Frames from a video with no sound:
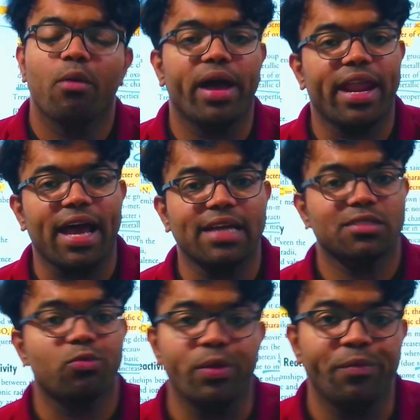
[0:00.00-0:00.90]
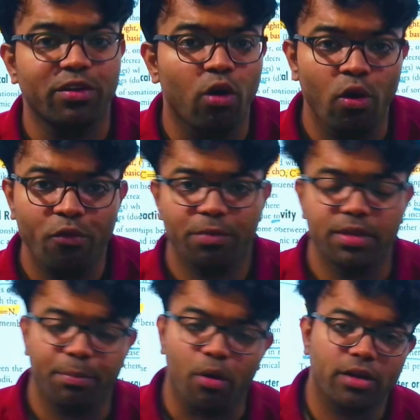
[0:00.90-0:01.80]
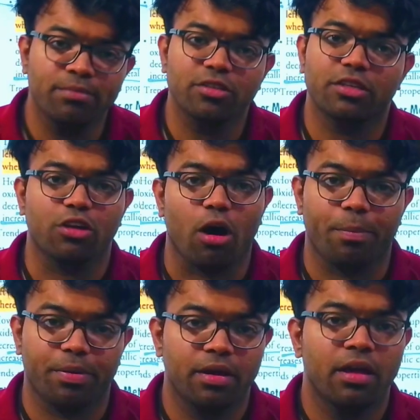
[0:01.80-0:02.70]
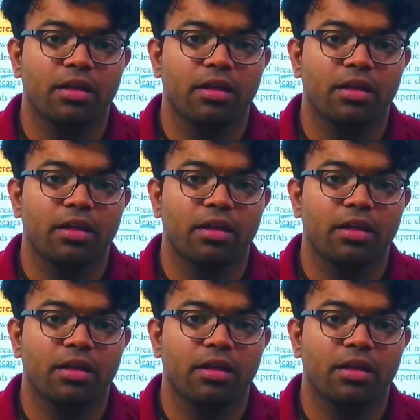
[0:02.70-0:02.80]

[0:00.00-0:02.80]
whereas when we go from the bottom to the top,